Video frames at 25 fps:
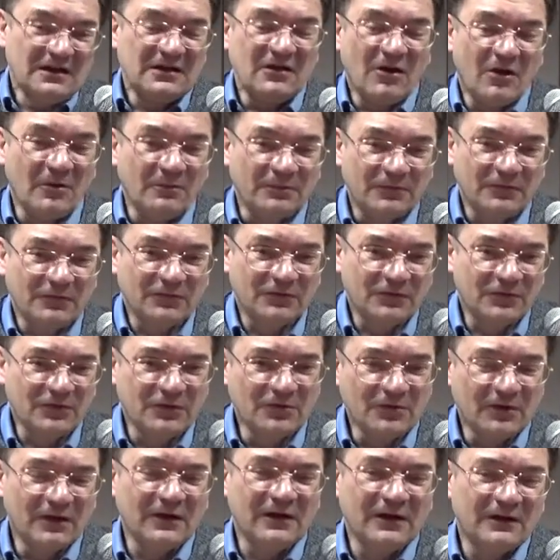
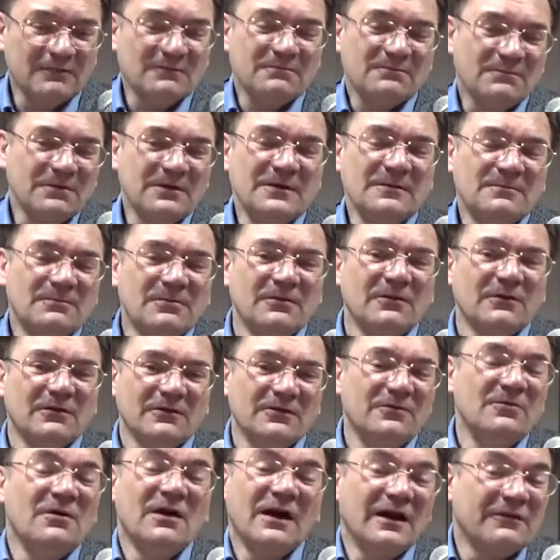obscure people
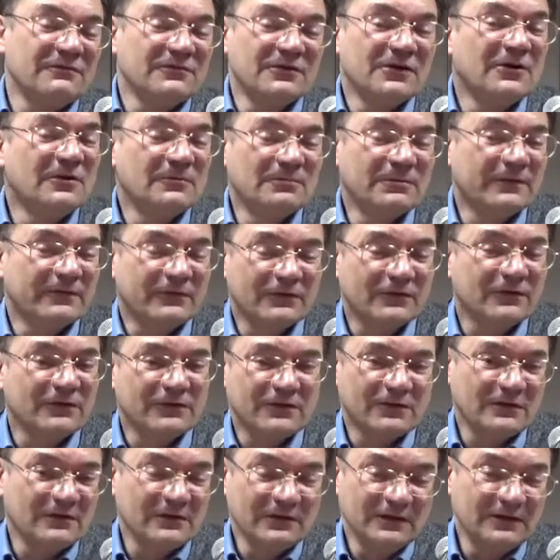who have no
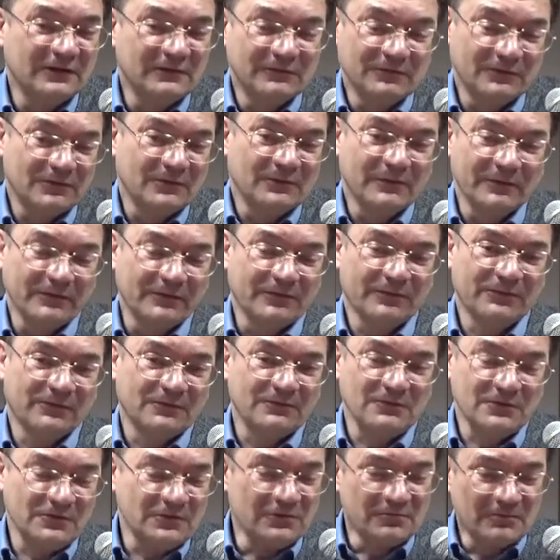particular
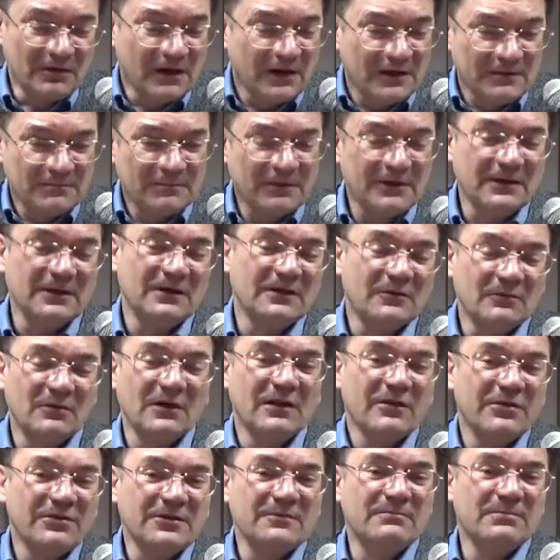influence. You may be a
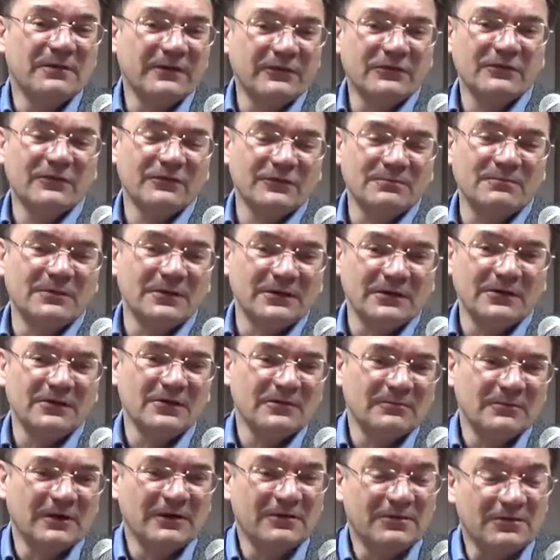wealthy businessman, and
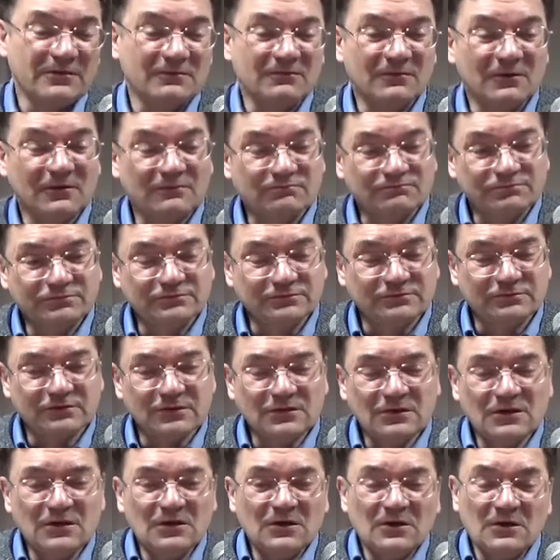you may think, well, phew,
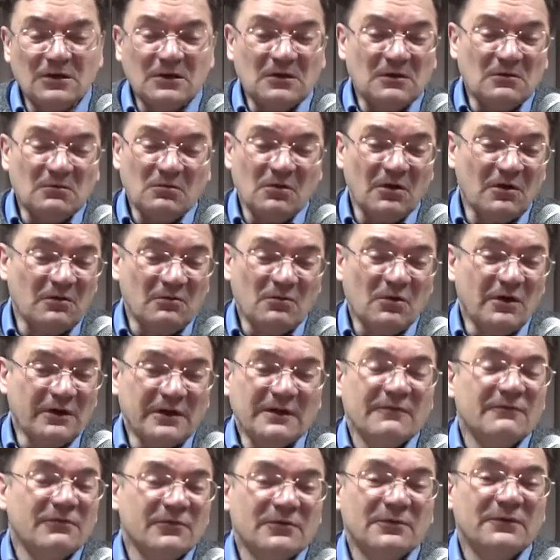what, what
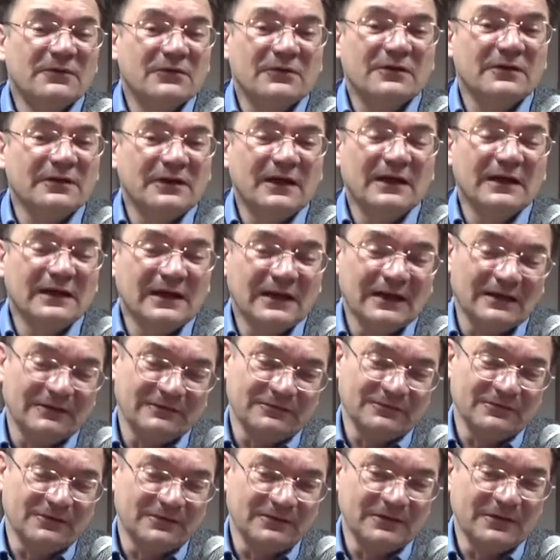influence can I
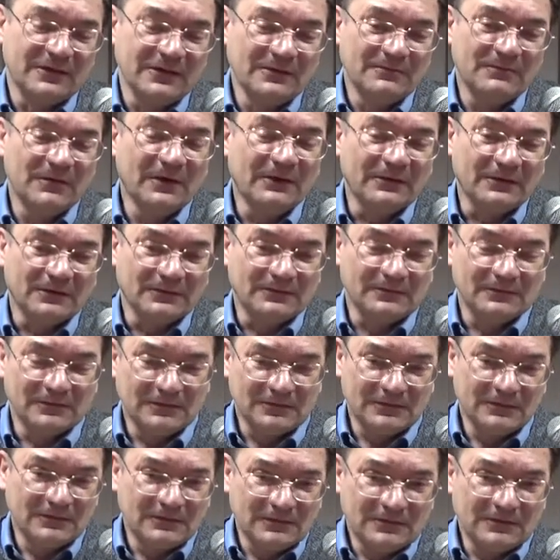have on anybody
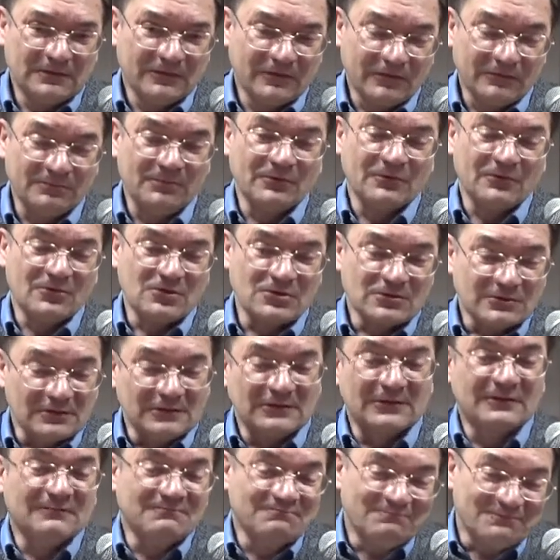spiritually?
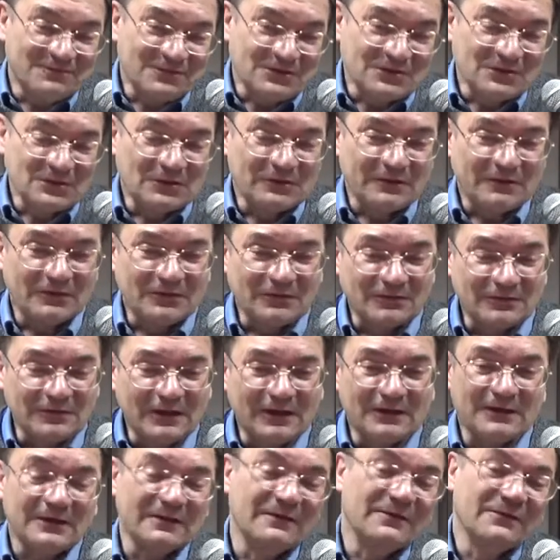I'm sort of
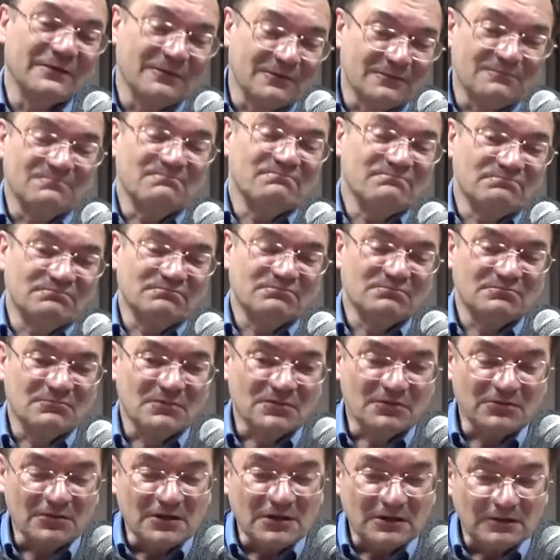stuck in this
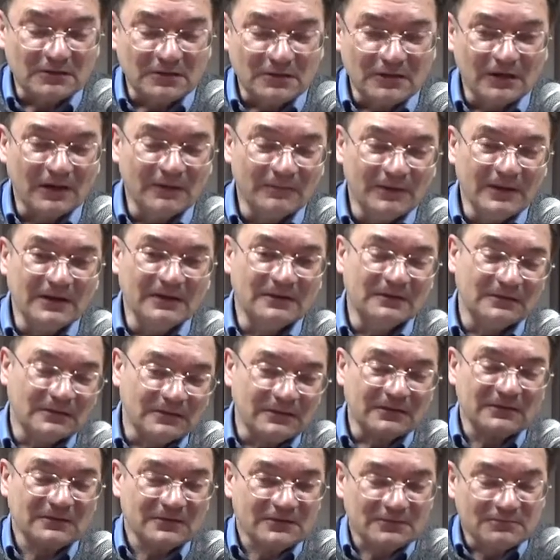thing that I'm in, and
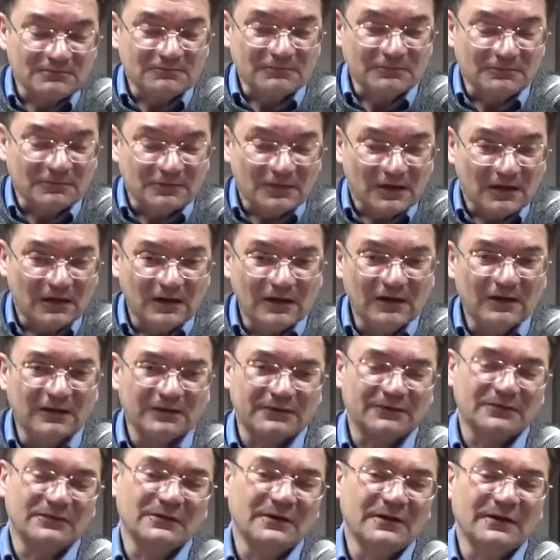it's
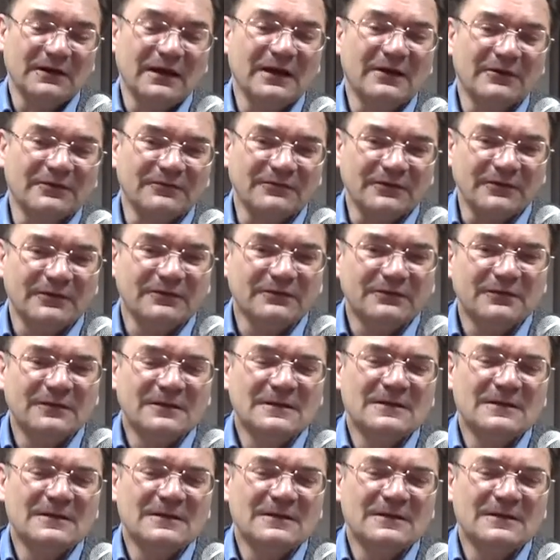hard to get out of it.